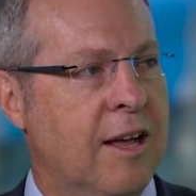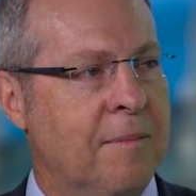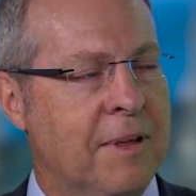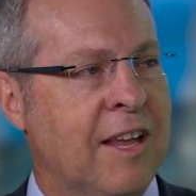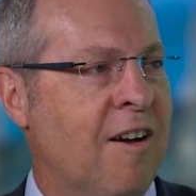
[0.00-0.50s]
Uh,
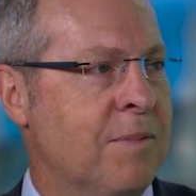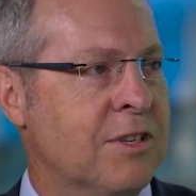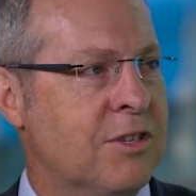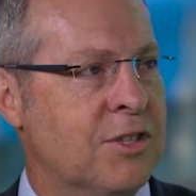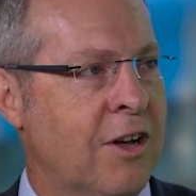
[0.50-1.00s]
but the
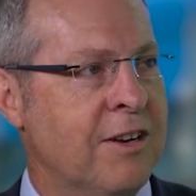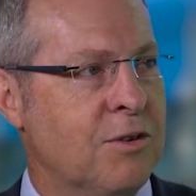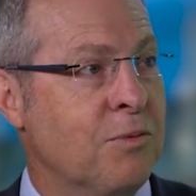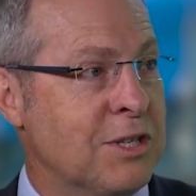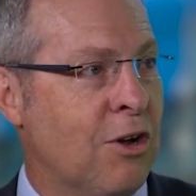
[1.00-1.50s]
government's decided
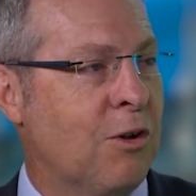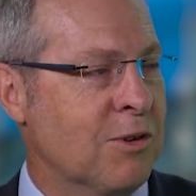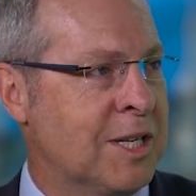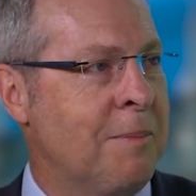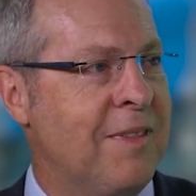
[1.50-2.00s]
to recycle
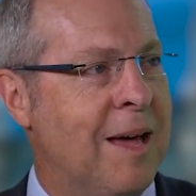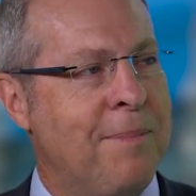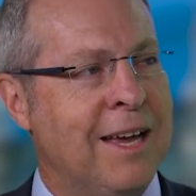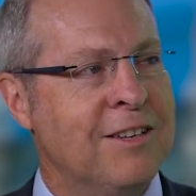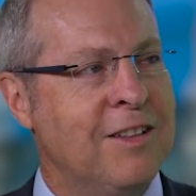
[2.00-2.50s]
some of that
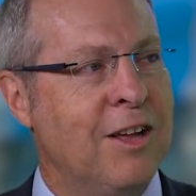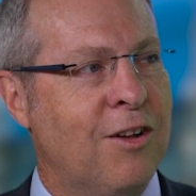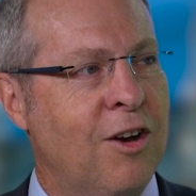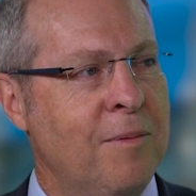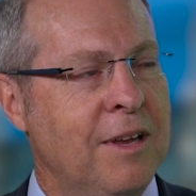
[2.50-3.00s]
back into the
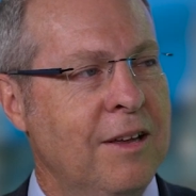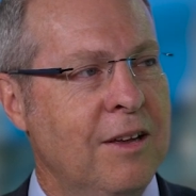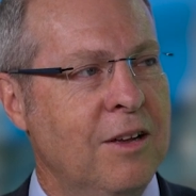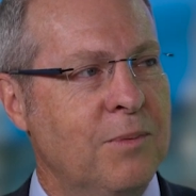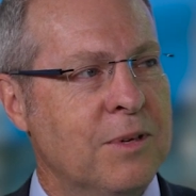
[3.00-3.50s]
economy
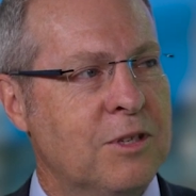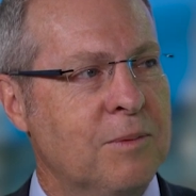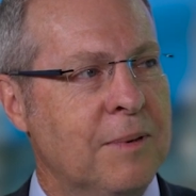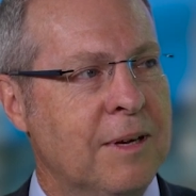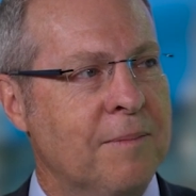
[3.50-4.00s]
with
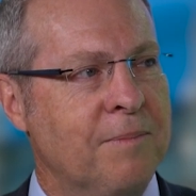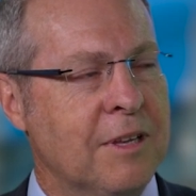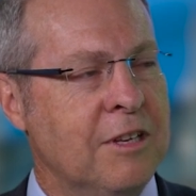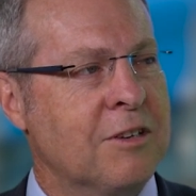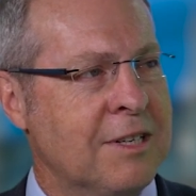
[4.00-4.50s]
some um,
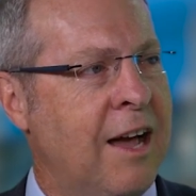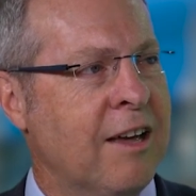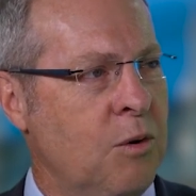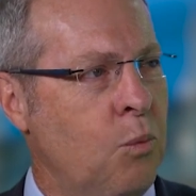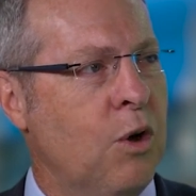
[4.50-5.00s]
you know,
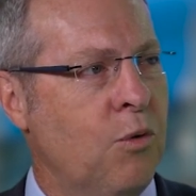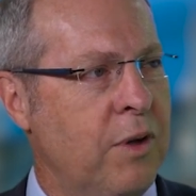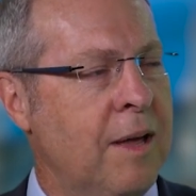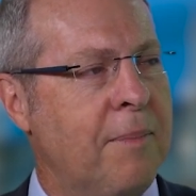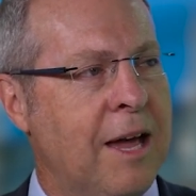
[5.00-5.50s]
targeted
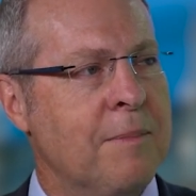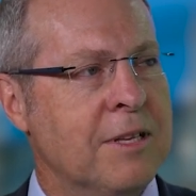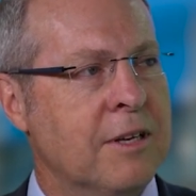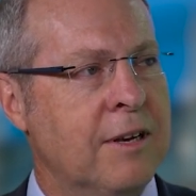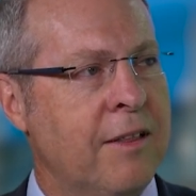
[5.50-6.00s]
welfare
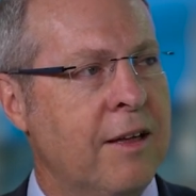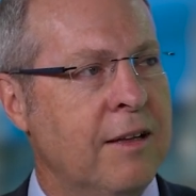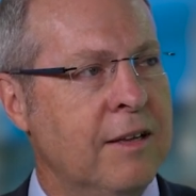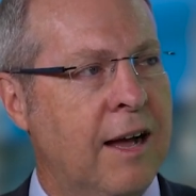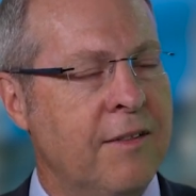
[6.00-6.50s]
payments and other,
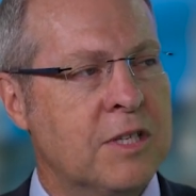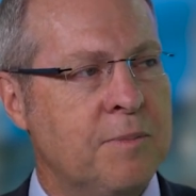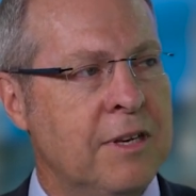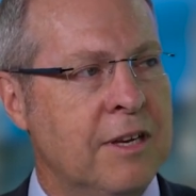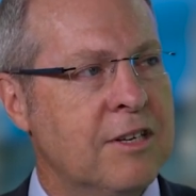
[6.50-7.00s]
other
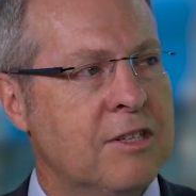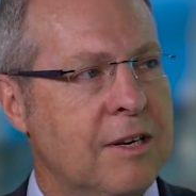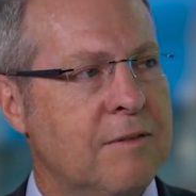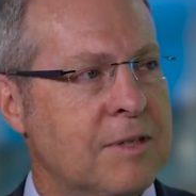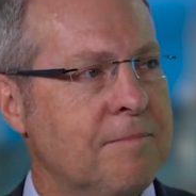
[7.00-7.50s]
spending
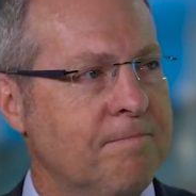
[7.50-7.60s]
initiatives.